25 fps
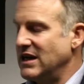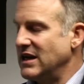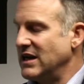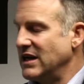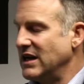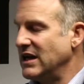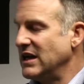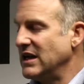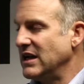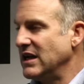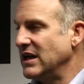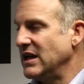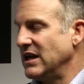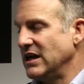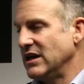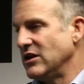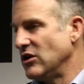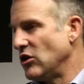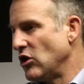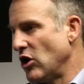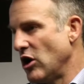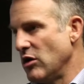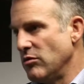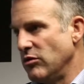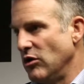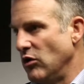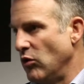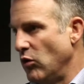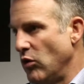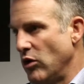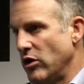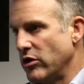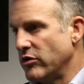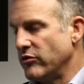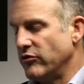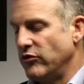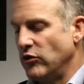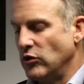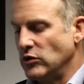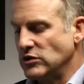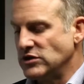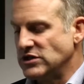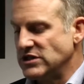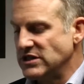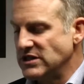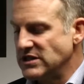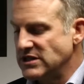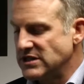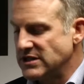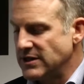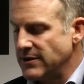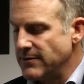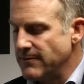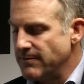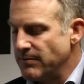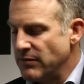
in global workforces,